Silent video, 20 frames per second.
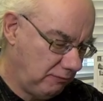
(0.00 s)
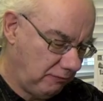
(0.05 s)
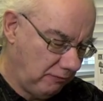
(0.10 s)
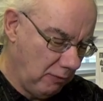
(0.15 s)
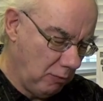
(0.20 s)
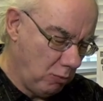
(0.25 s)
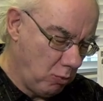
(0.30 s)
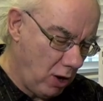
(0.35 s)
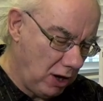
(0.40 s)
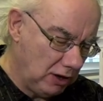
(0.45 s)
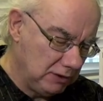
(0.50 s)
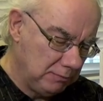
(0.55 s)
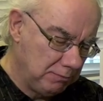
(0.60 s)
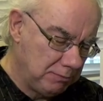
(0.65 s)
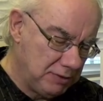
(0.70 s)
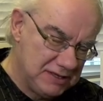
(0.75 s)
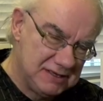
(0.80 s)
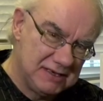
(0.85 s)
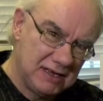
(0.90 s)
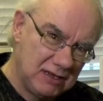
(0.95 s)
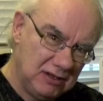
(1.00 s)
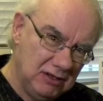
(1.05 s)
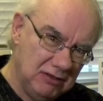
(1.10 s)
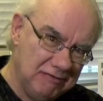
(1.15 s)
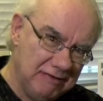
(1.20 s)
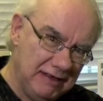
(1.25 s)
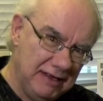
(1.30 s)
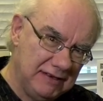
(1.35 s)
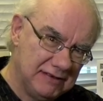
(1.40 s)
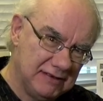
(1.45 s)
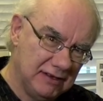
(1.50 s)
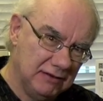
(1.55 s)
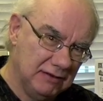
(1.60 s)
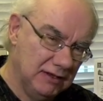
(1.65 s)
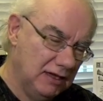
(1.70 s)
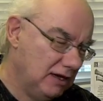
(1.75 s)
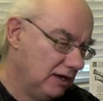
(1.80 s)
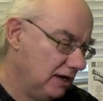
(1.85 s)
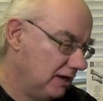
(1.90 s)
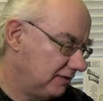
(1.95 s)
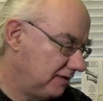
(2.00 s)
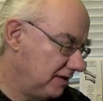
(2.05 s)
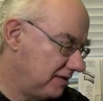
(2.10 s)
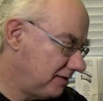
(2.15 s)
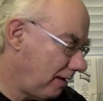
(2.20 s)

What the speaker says: for one particular reason, to